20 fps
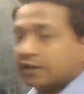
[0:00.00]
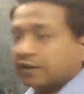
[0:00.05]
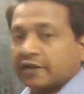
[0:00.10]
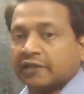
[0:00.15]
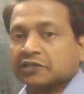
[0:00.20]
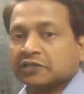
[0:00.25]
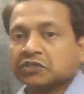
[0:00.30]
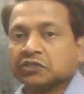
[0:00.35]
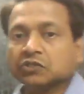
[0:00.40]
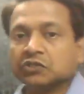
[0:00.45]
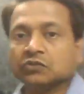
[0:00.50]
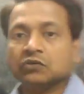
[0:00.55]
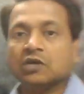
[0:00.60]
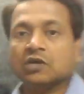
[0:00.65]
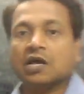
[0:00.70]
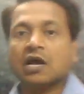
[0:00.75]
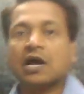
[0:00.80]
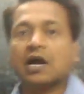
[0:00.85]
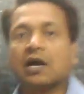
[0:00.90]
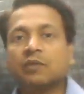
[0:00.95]
ratio
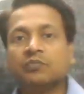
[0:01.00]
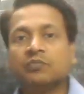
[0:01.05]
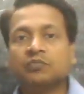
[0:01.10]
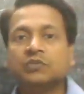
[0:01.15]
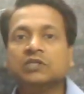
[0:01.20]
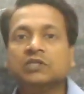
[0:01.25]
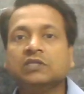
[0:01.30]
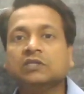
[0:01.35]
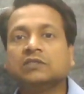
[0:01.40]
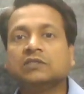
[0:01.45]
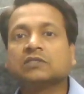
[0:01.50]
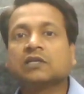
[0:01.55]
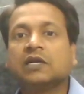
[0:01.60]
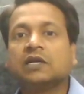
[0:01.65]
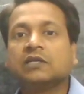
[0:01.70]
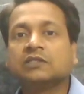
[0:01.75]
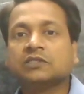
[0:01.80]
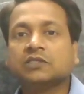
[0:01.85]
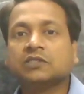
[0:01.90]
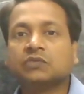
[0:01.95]
of these
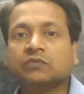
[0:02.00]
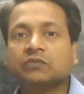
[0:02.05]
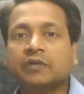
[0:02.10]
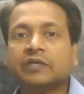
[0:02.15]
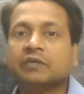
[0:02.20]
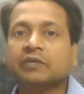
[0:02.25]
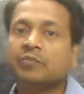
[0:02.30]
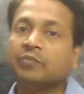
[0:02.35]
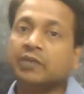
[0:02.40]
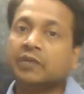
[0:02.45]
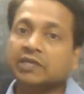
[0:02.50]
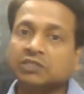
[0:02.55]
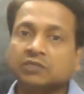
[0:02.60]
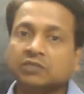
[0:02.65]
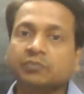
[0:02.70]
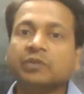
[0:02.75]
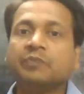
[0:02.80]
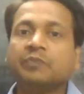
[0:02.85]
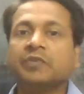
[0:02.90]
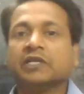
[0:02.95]
constituents must
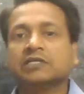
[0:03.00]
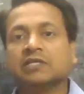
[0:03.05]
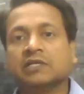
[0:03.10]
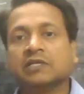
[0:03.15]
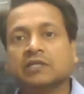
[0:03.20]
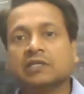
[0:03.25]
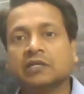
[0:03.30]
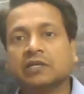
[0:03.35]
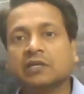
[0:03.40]
be present.